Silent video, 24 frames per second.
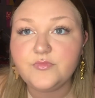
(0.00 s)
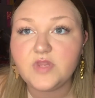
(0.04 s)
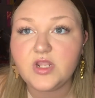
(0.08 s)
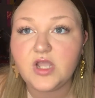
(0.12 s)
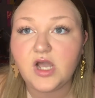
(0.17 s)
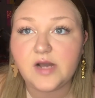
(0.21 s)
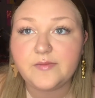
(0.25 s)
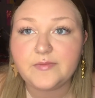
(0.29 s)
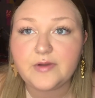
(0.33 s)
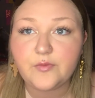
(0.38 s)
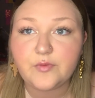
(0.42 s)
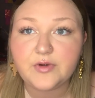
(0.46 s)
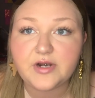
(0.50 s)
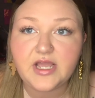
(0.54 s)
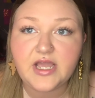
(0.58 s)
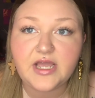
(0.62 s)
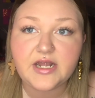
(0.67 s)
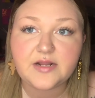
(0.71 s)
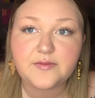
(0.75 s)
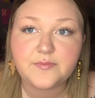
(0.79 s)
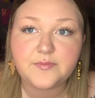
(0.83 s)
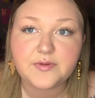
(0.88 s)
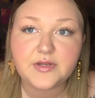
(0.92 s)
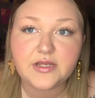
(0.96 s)
I went
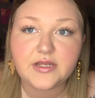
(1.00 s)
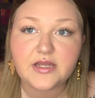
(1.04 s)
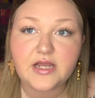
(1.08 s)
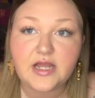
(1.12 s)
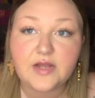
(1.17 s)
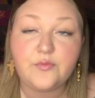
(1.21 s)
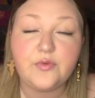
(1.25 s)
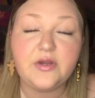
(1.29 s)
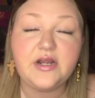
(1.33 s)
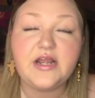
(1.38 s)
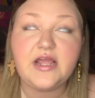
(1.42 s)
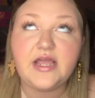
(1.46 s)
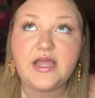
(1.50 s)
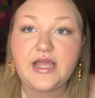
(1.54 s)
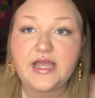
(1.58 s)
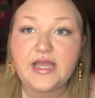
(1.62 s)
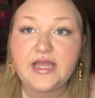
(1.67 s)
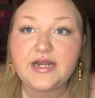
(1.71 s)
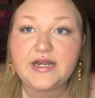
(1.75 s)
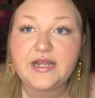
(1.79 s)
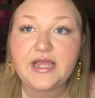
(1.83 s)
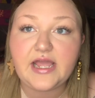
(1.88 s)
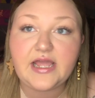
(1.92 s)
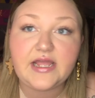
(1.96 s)

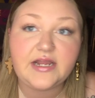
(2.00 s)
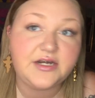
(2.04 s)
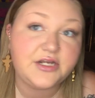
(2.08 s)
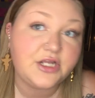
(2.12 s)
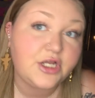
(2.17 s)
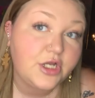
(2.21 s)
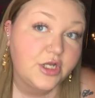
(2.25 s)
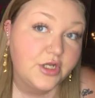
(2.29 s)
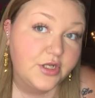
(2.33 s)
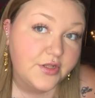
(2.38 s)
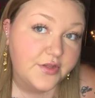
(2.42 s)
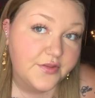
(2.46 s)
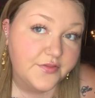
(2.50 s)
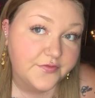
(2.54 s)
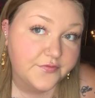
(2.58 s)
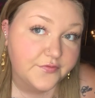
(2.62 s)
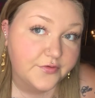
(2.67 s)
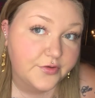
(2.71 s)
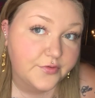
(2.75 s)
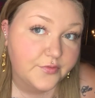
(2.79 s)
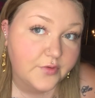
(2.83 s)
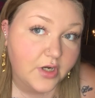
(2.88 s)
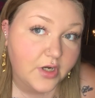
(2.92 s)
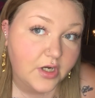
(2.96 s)
ahead and
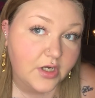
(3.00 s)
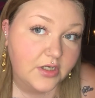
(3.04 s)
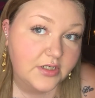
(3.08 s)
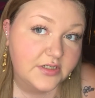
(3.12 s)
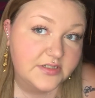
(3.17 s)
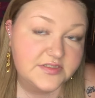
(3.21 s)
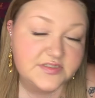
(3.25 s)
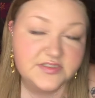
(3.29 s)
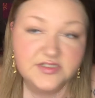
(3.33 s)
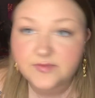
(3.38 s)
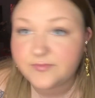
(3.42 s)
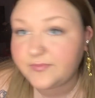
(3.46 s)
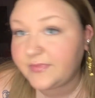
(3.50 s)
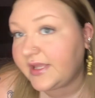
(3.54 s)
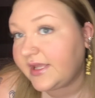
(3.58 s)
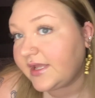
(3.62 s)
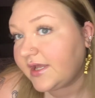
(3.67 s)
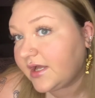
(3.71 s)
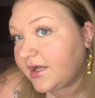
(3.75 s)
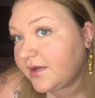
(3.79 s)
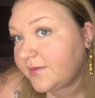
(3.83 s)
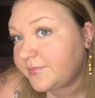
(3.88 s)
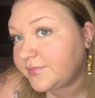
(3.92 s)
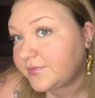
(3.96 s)
threw on some
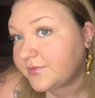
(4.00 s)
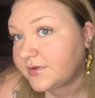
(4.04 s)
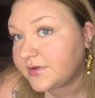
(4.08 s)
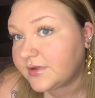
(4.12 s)
makeup.